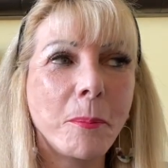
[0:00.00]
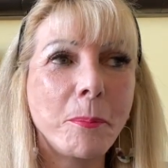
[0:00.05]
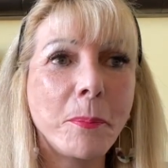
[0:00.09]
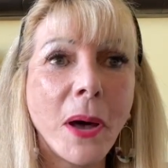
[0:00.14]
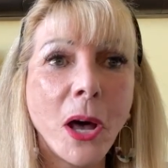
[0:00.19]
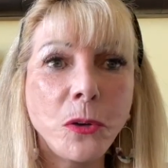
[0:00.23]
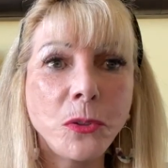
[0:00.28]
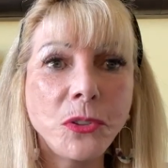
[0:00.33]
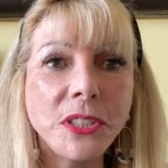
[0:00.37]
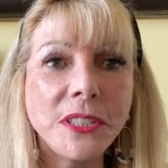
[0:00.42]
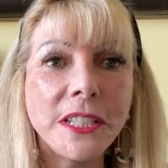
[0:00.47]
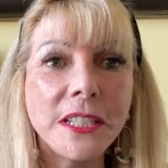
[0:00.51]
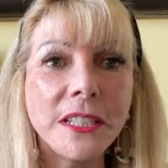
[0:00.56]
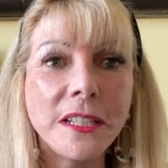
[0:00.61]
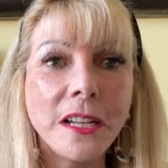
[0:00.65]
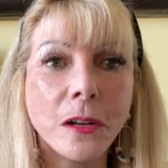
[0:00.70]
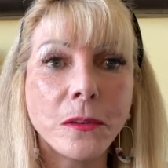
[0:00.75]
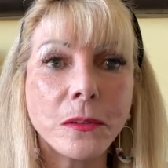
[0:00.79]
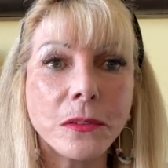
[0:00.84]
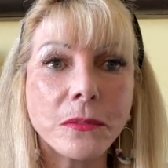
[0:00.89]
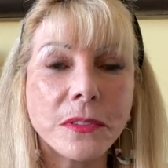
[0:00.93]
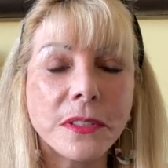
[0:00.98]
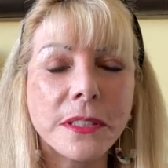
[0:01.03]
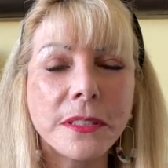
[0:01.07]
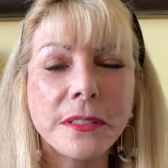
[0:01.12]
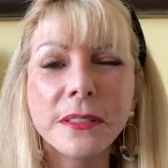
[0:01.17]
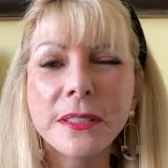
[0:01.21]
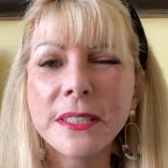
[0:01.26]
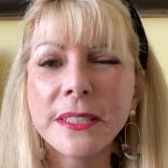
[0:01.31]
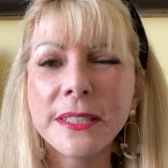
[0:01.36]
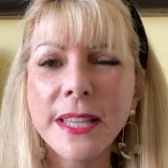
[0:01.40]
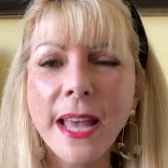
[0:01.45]
posted on
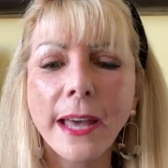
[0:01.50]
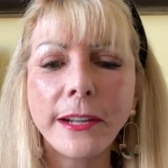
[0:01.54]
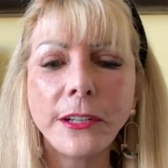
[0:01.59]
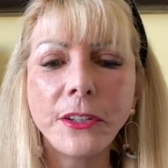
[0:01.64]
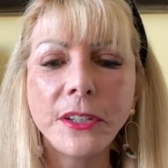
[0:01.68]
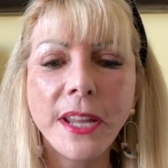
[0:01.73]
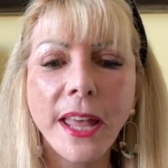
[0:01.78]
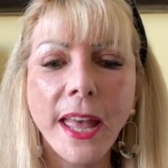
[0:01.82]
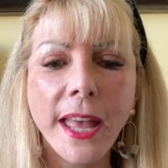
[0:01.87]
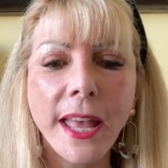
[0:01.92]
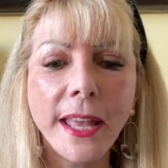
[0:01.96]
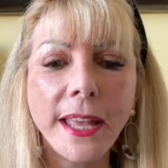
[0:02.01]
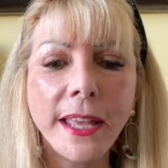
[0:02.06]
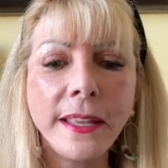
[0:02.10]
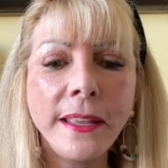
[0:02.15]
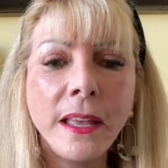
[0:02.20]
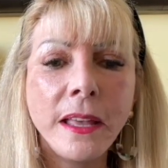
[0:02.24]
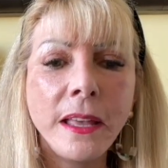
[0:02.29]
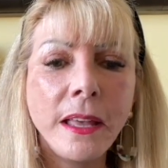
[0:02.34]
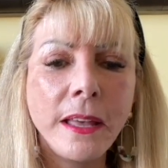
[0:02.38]
Saturday,